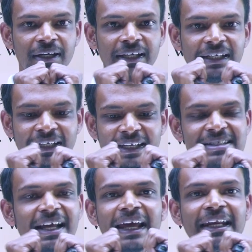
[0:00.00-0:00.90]
increase
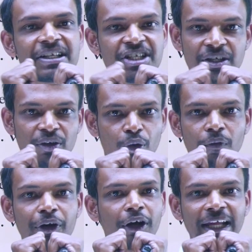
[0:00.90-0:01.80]
the energy,
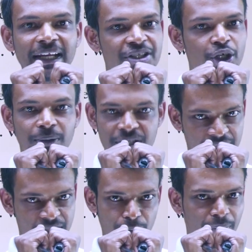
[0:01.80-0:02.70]
overall energy of the
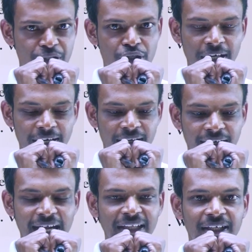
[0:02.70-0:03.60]
system, of the solid.
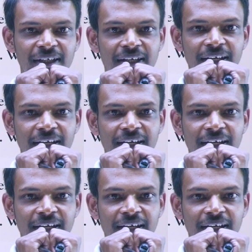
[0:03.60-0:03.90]
Rather,